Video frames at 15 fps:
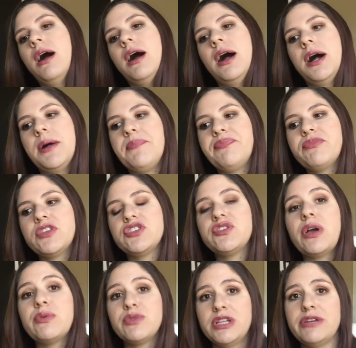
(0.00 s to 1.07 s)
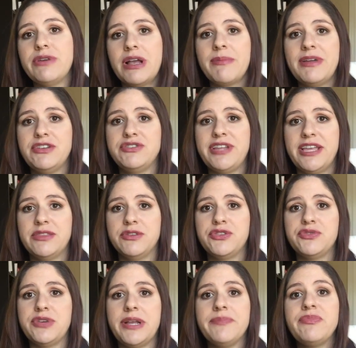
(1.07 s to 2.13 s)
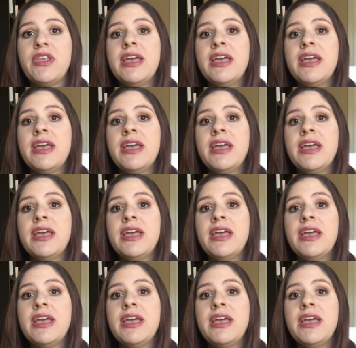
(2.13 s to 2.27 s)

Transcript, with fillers: Um, so I really recommend you take those three.